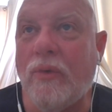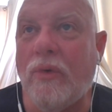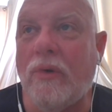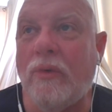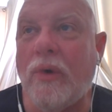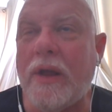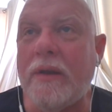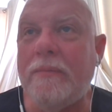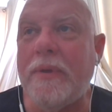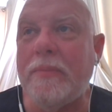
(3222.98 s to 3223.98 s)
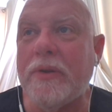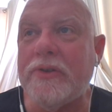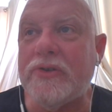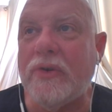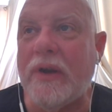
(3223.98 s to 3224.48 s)
what people
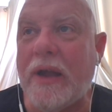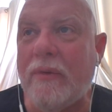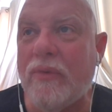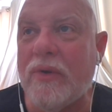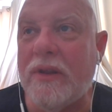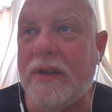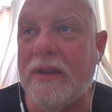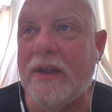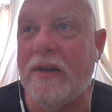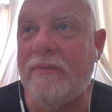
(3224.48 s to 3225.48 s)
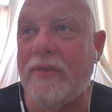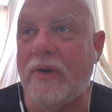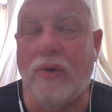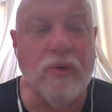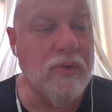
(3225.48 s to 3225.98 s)
enjoy. I really love the
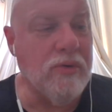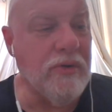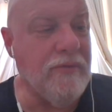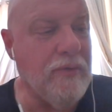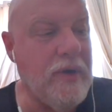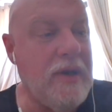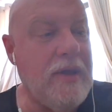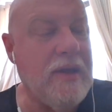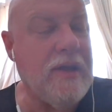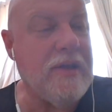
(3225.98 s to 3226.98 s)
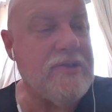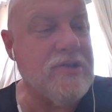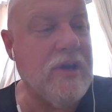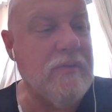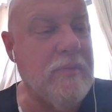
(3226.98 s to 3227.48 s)
whole world of reading and
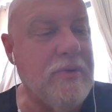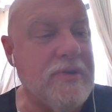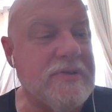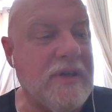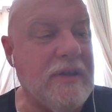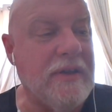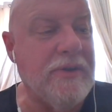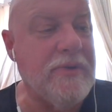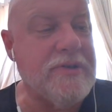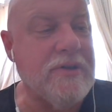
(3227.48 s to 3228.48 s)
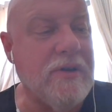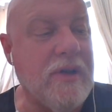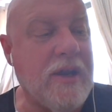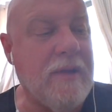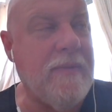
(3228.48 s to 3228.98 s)
genre books and literature,
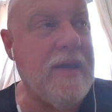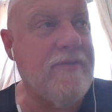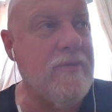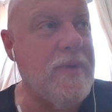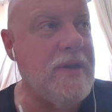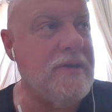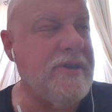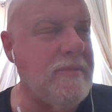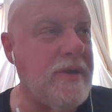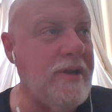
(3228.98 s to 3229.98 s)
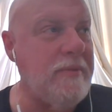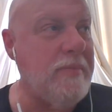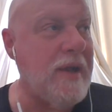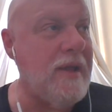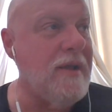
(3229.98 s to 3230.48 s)
and I've never been intimidated
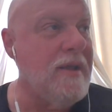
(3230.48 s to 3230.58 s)
by.